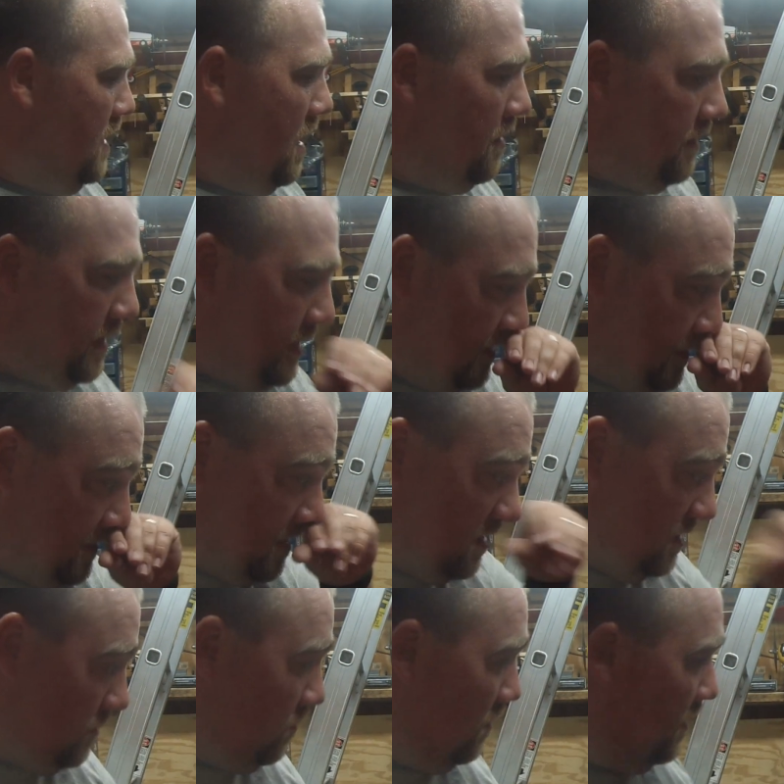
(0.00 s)
And on here, there's
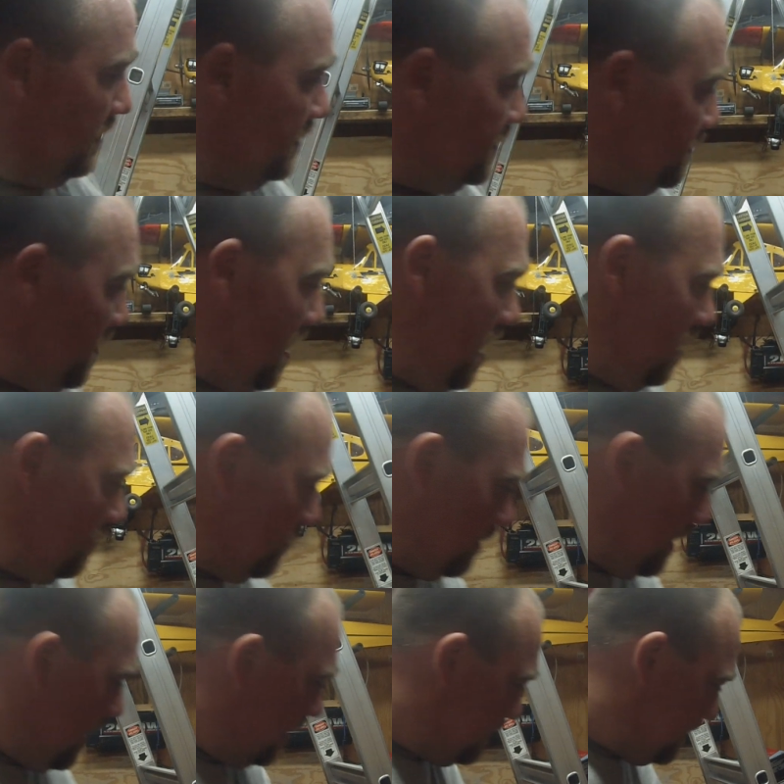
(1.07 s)
only one spot where
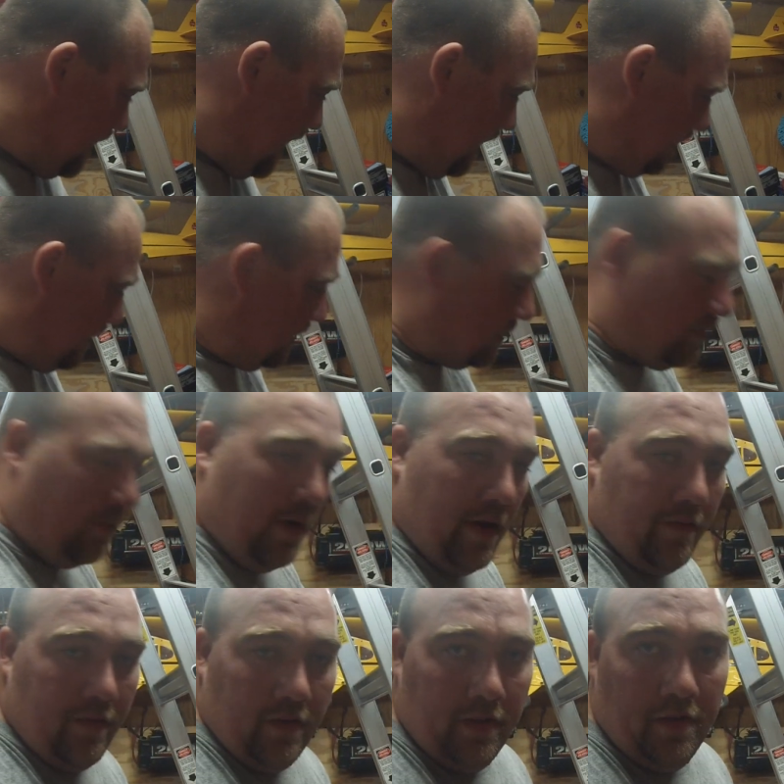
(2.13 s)
that's at, and that's
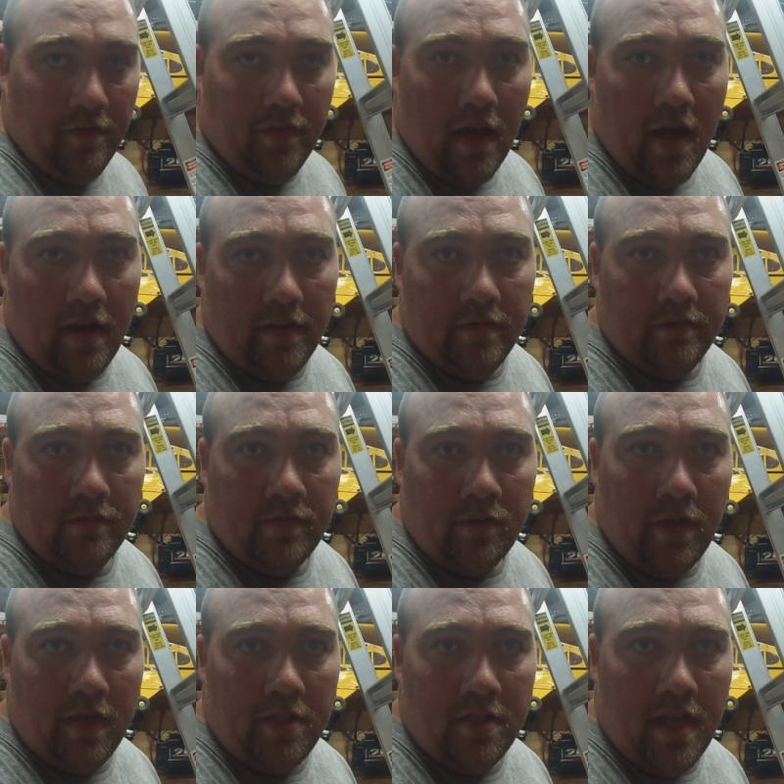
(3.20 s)
wherever you've got it
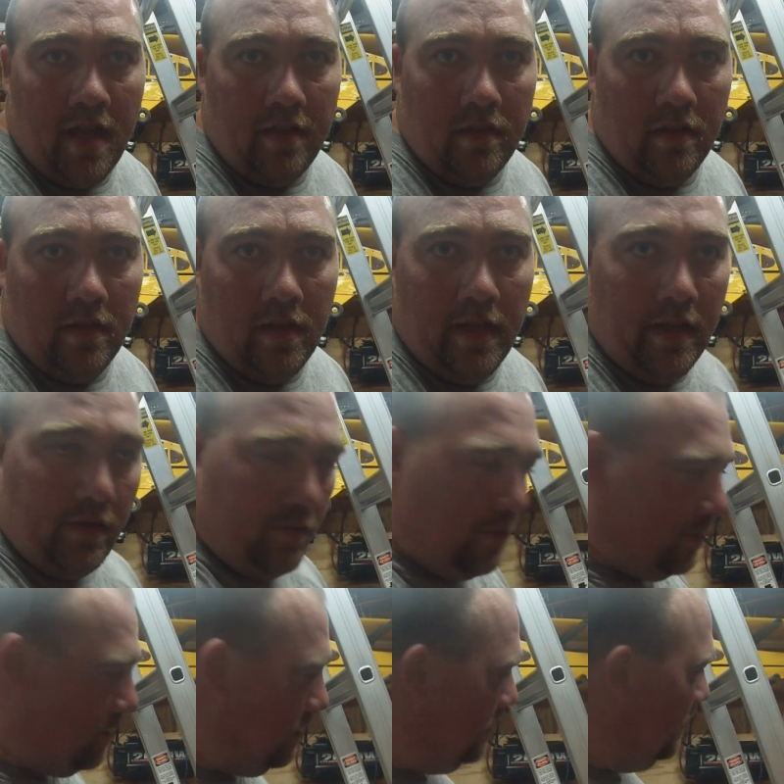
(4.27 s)
stretched out the length
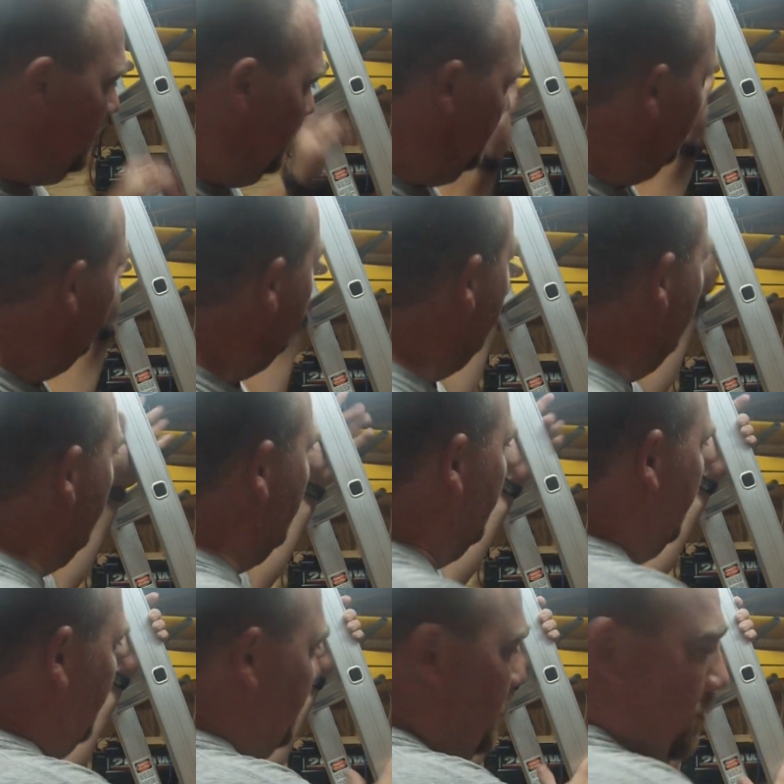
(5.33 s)
where the
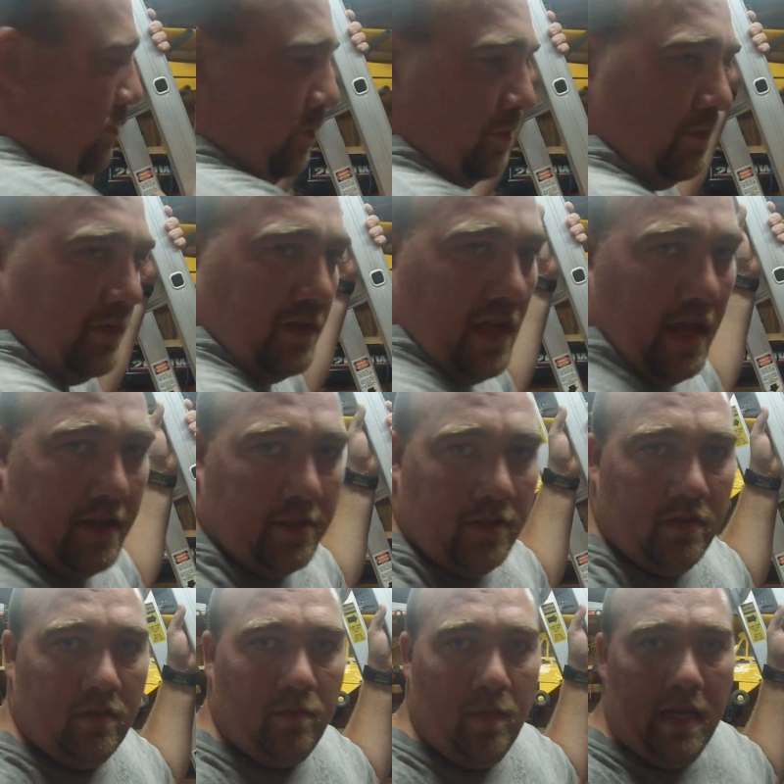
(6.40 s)
2
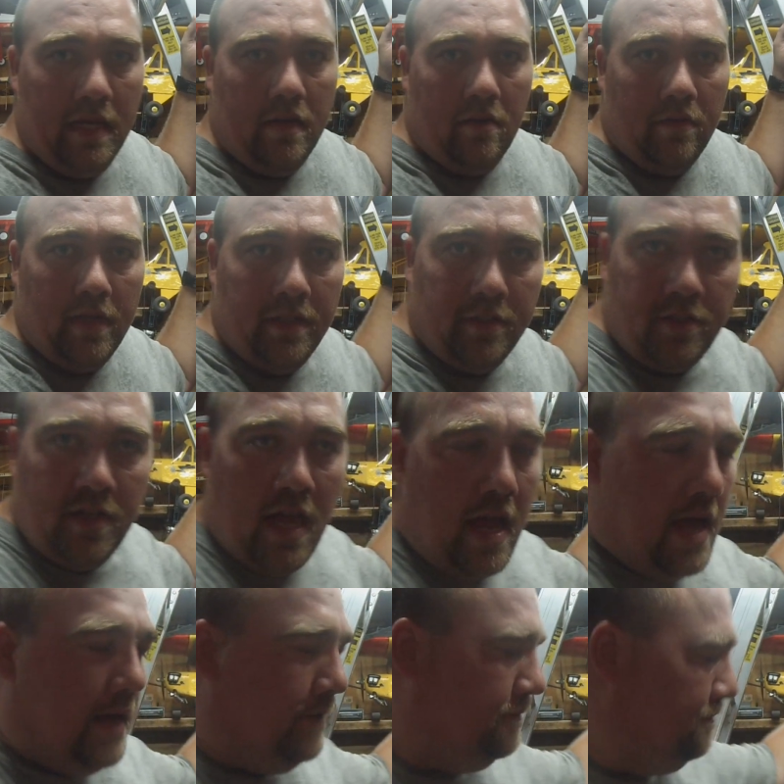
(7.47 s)
sections meet on each
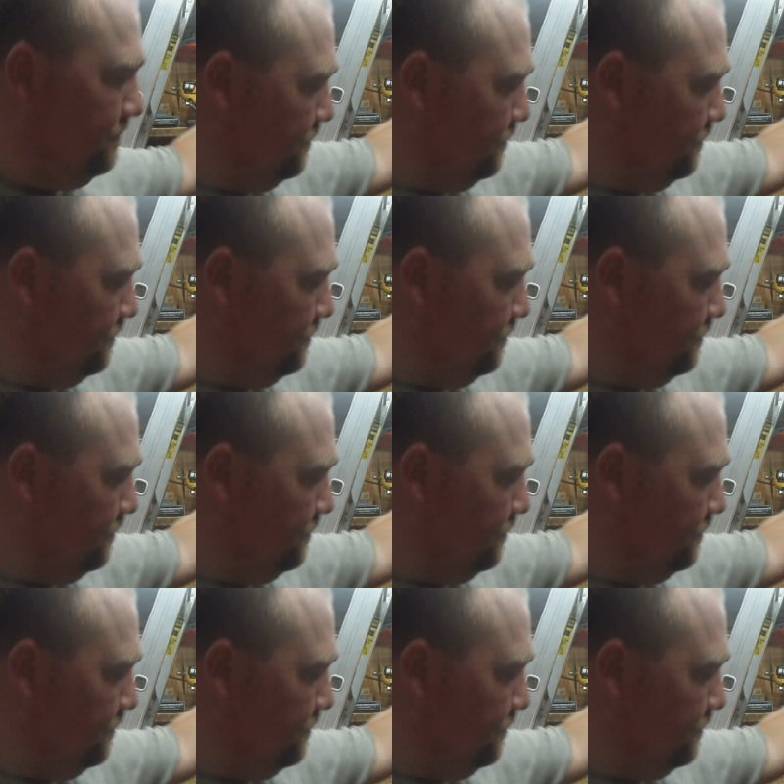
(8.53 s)
side.